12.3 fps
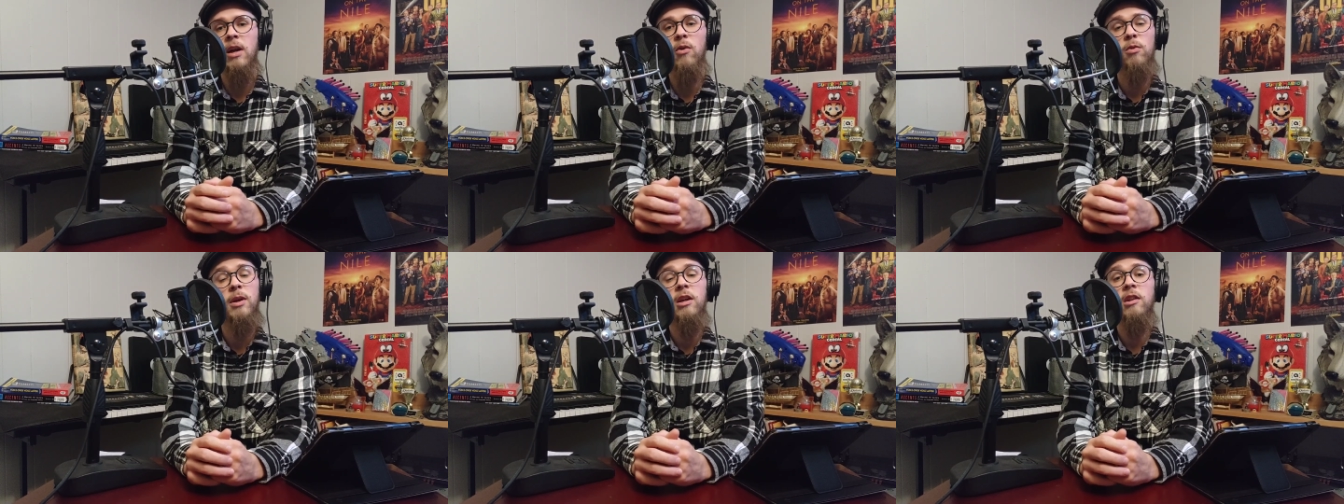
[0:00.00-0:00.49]

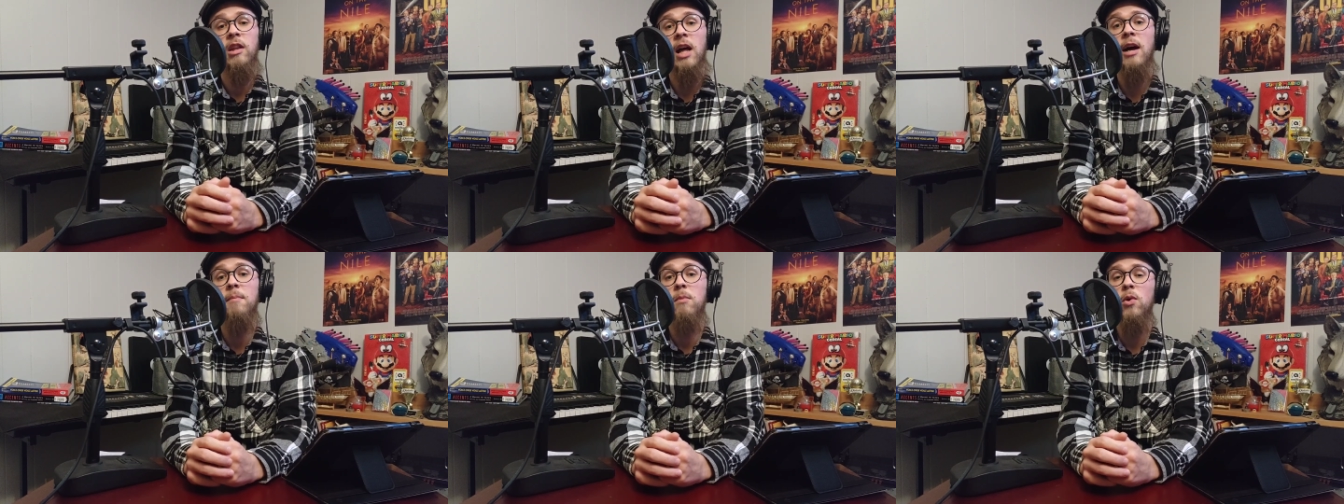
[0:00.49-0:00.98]
I would be a
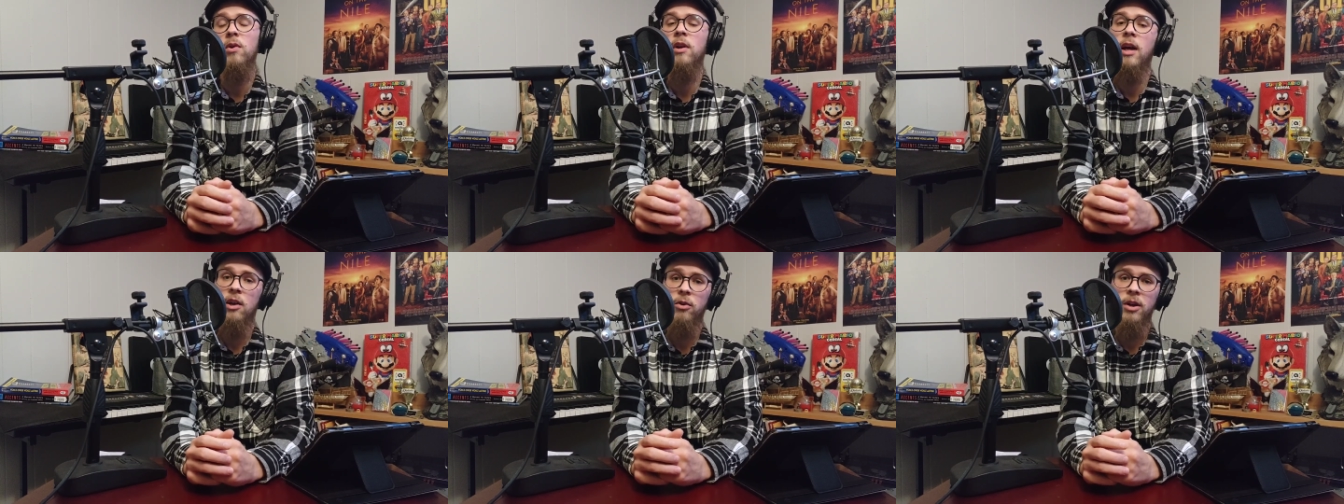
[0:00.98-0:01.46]
lot
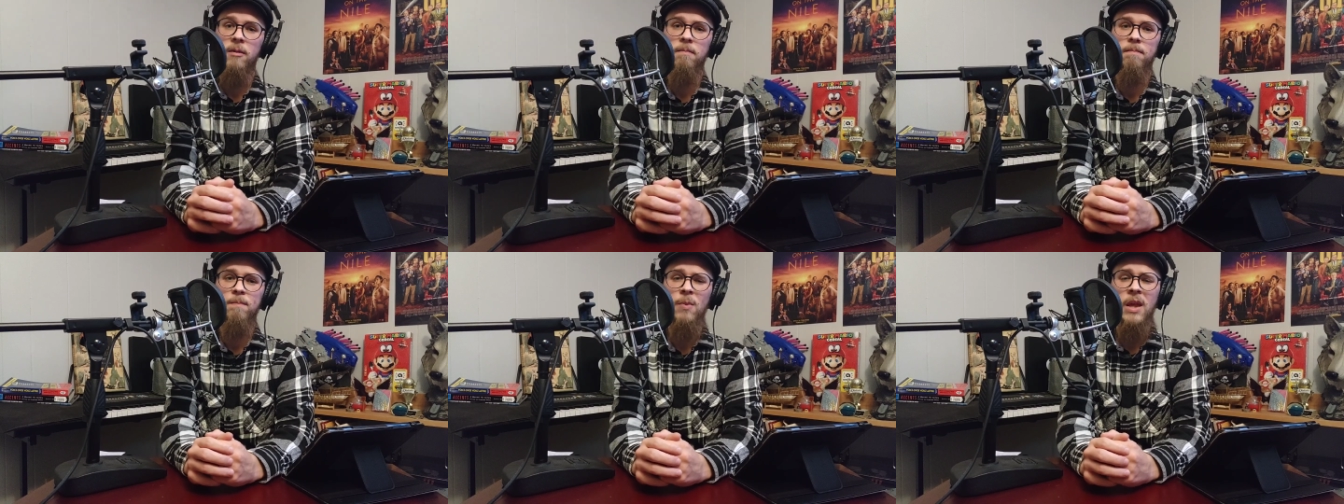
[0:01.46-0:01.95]
more angry,
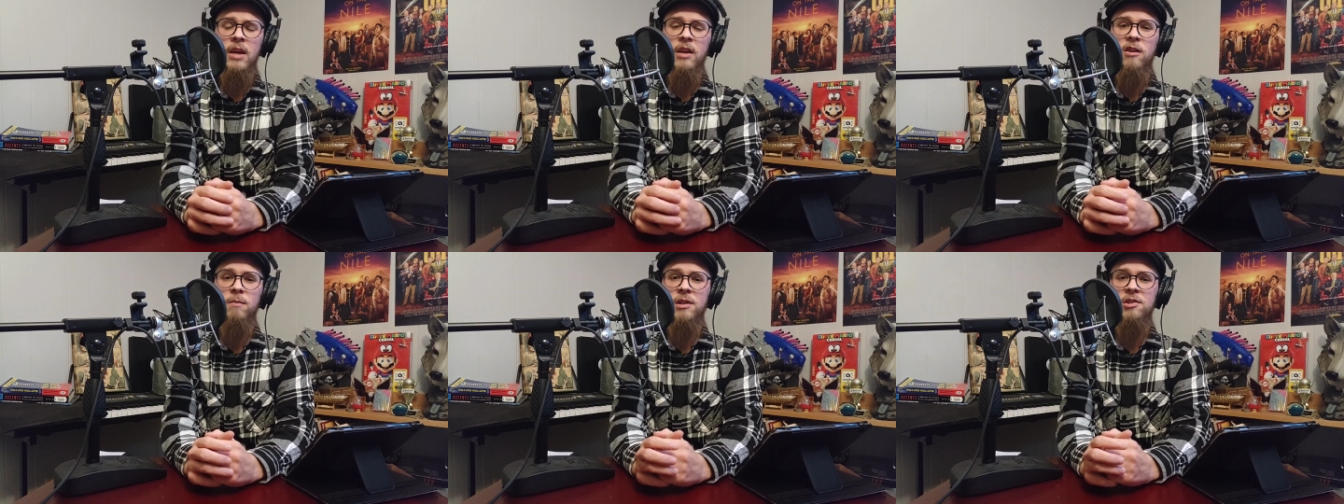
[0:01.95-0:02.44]

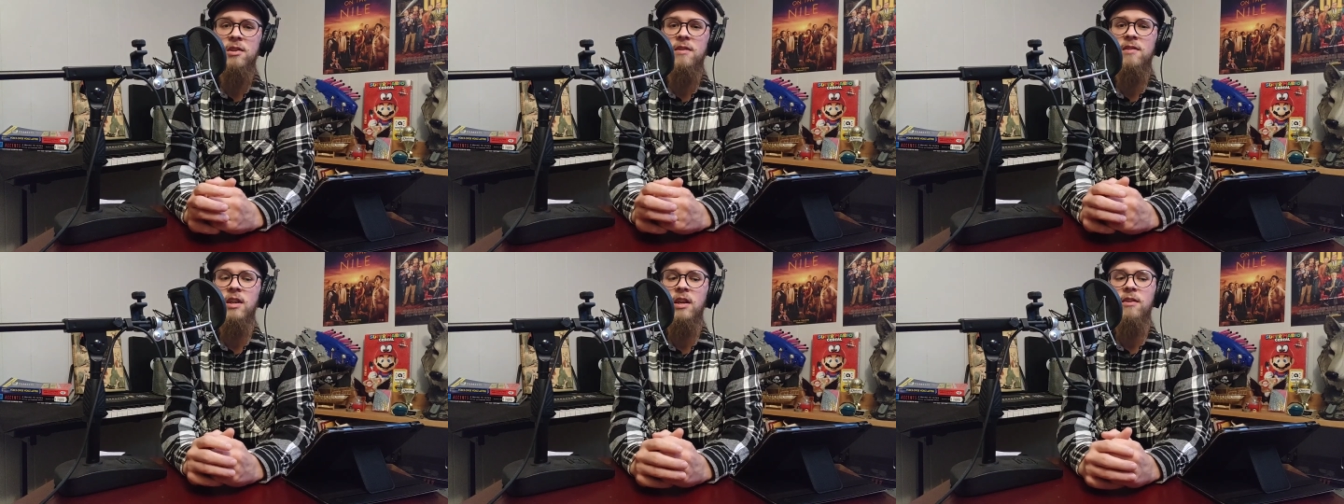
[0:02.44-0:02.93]

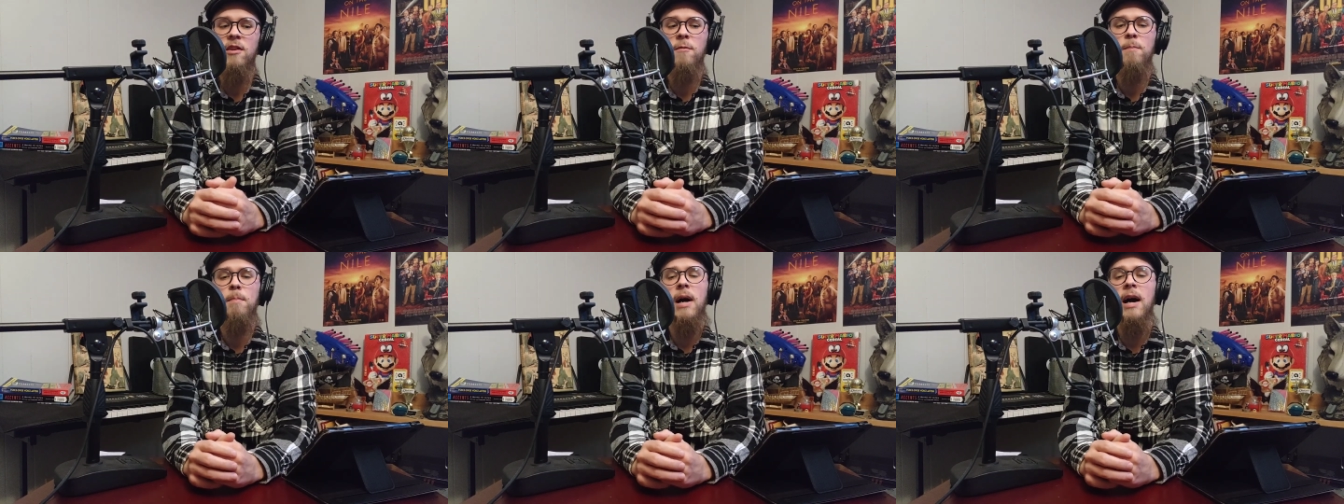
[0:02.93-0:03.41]
especially seeing
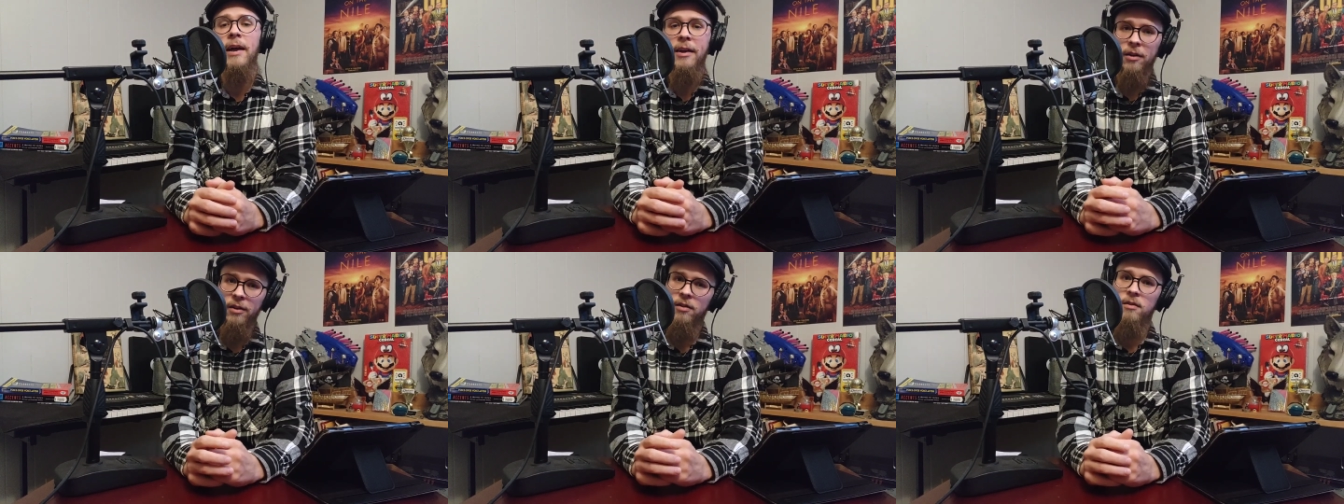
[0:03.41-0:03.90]
the
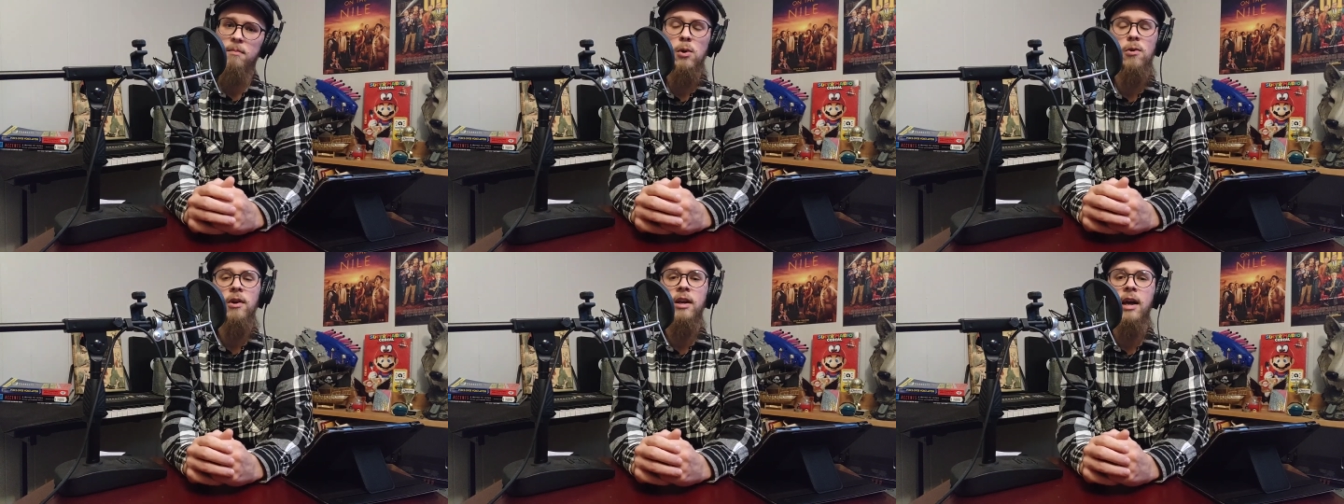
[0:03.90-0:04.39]
bile
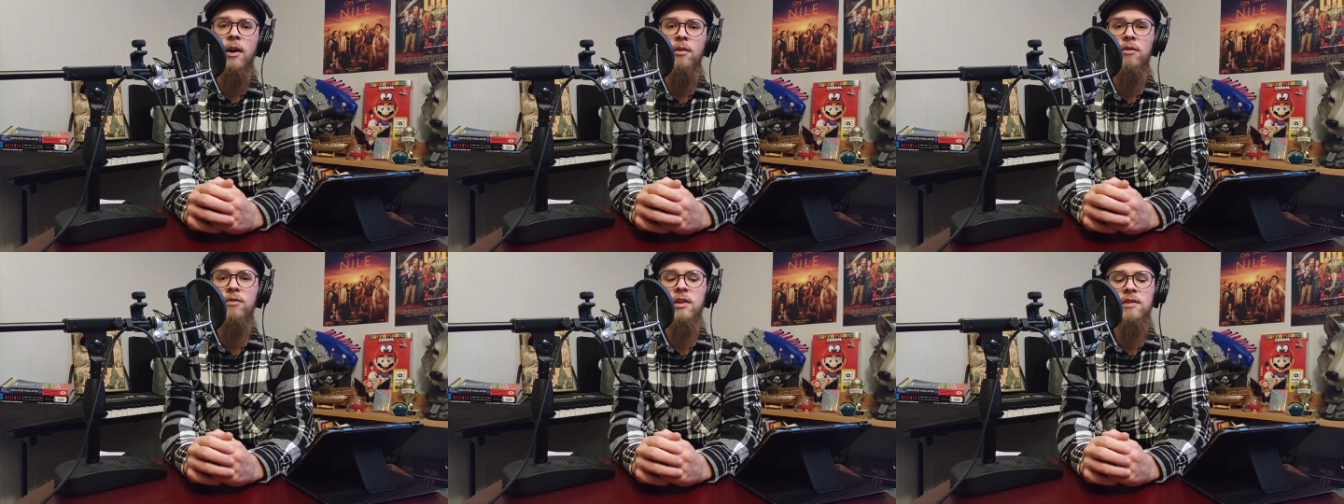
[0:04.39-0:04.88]
pouring
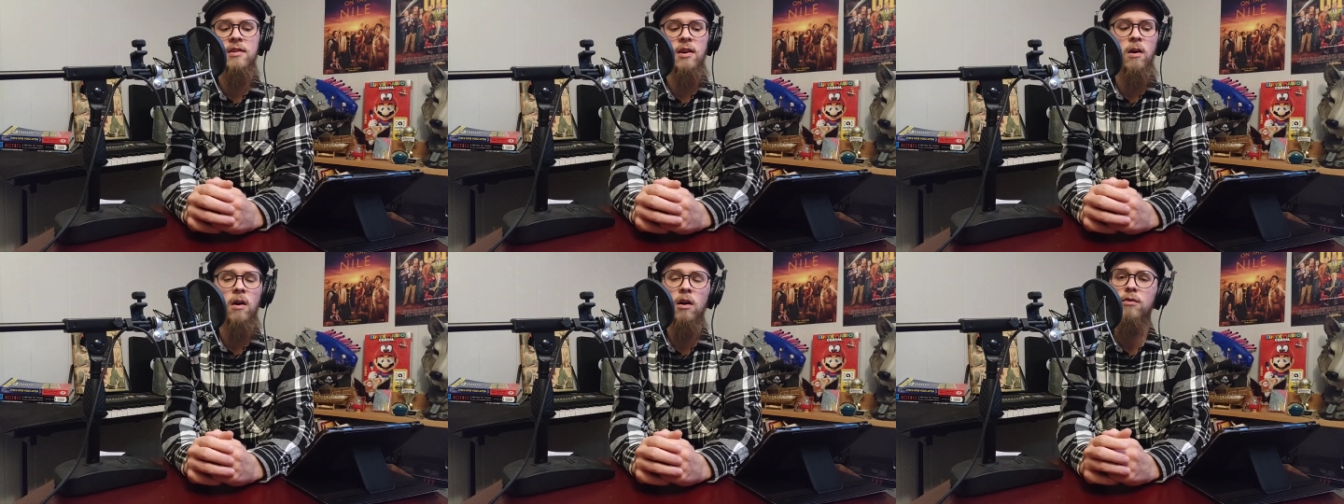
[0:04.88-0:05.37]
out of these
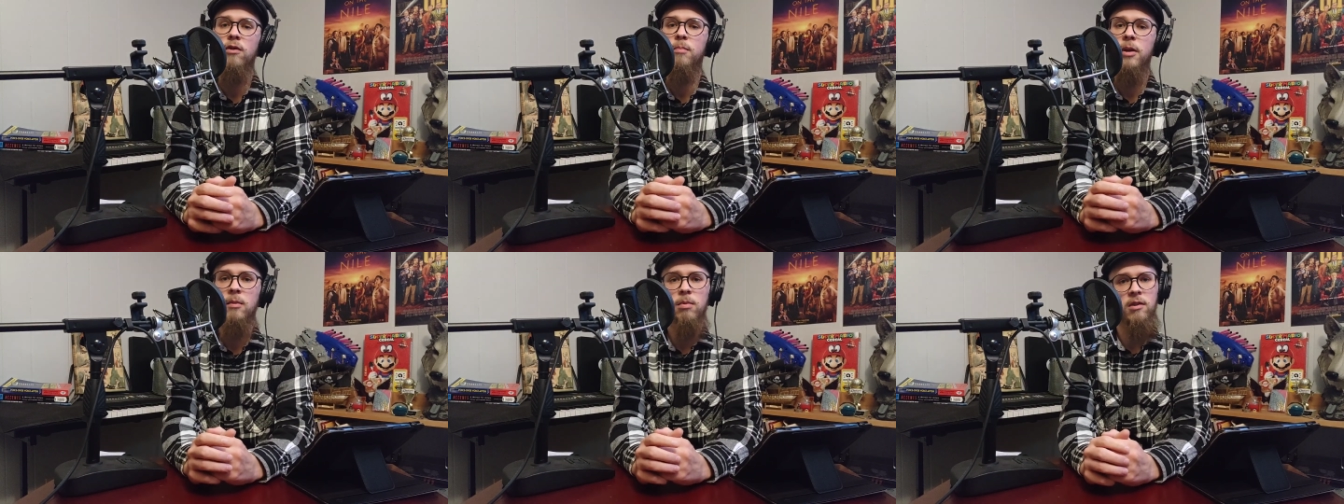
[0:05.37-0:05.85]

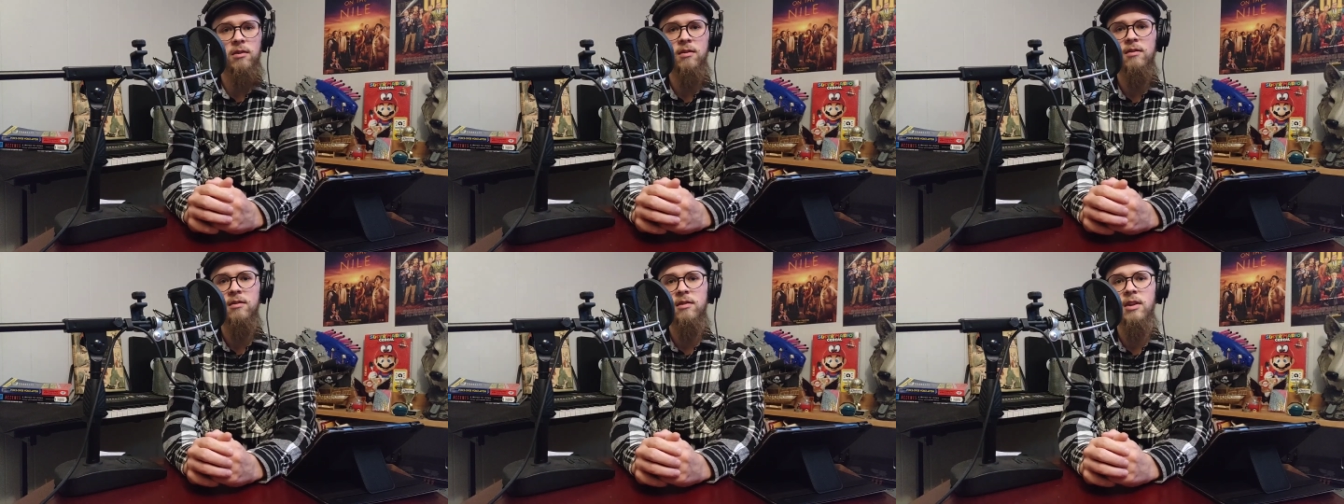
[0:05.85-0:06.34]
awful people